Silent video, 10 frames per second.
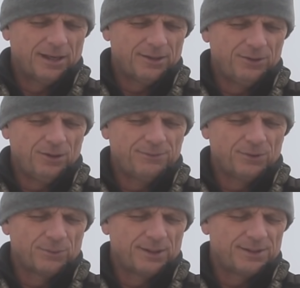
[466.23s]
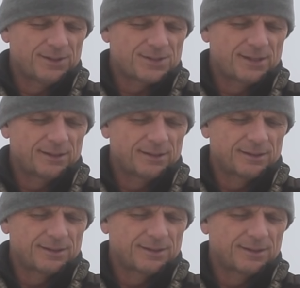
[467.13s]
I don't know if you read this
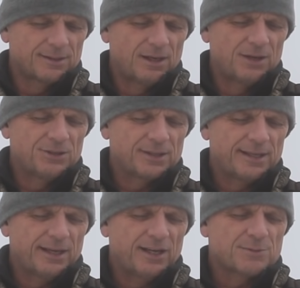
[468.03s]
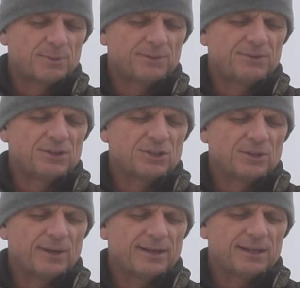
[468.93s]
on your cast, but if you
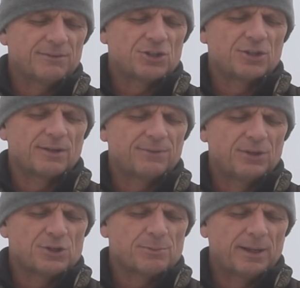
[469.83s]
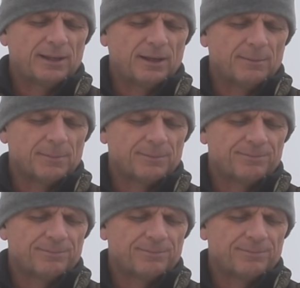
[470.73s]
do, I don't give a shit if you use my name.